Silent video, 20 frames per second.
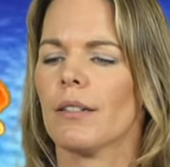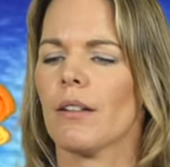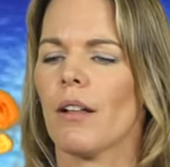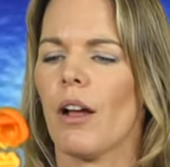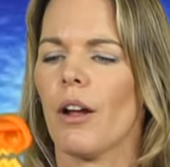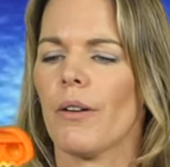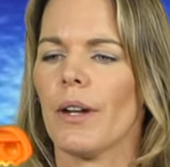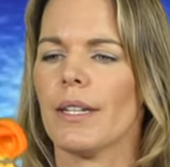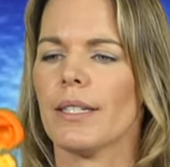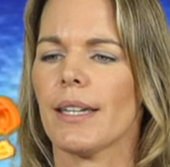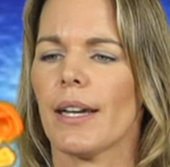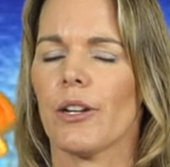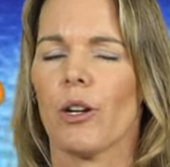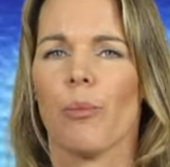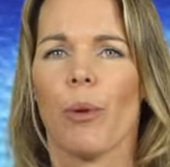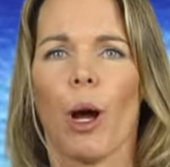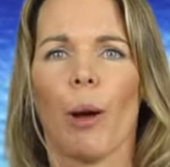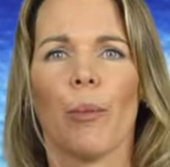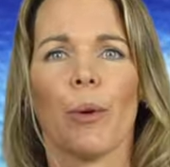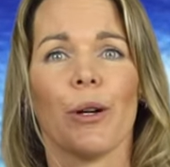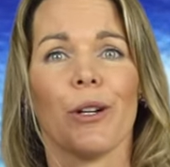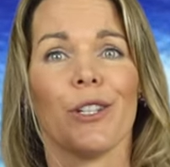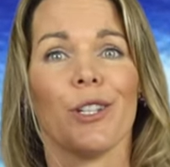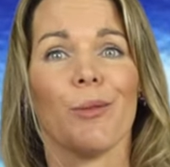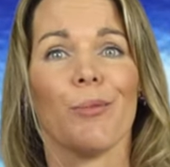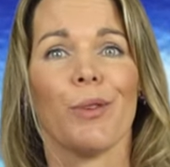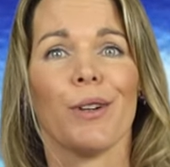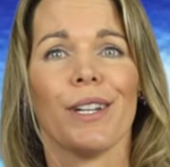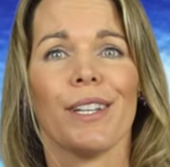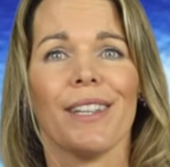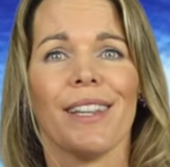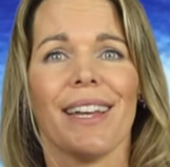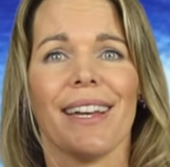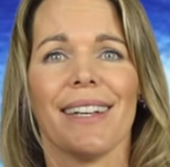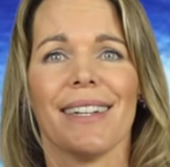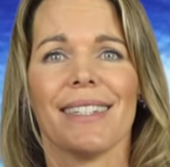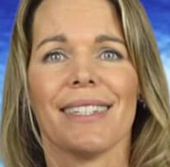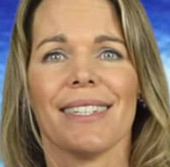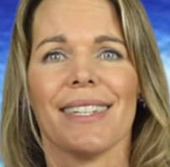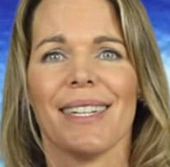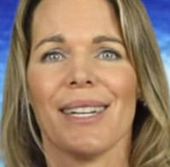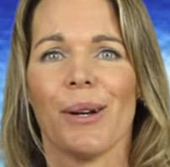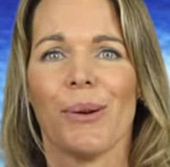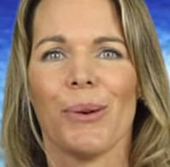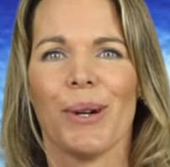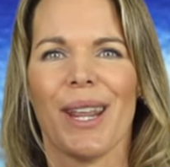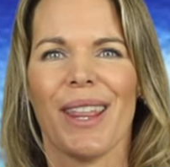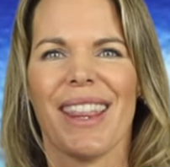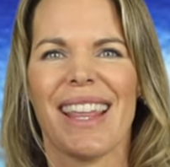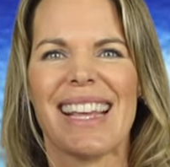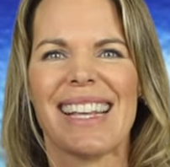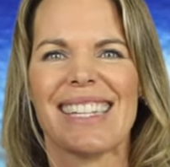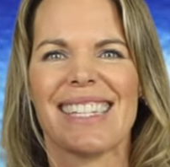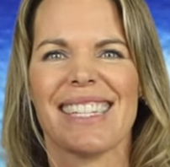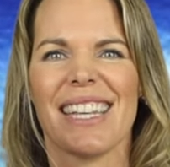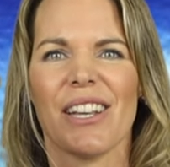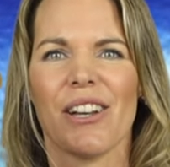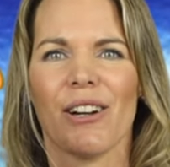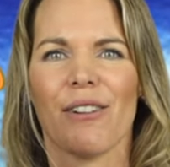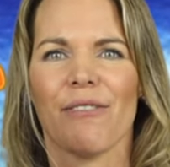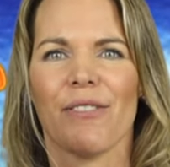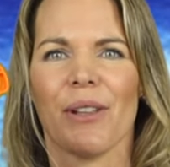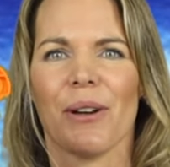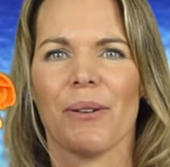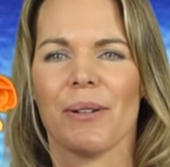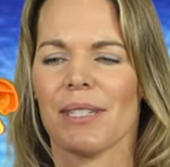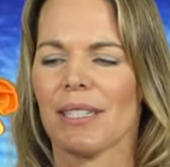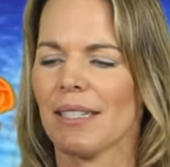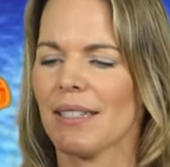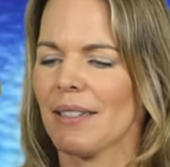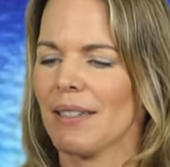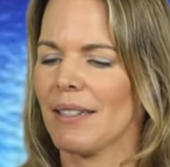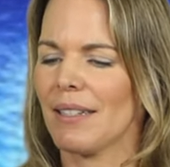All right, Dino Popper, you're pretty light. What do you think, sink or float?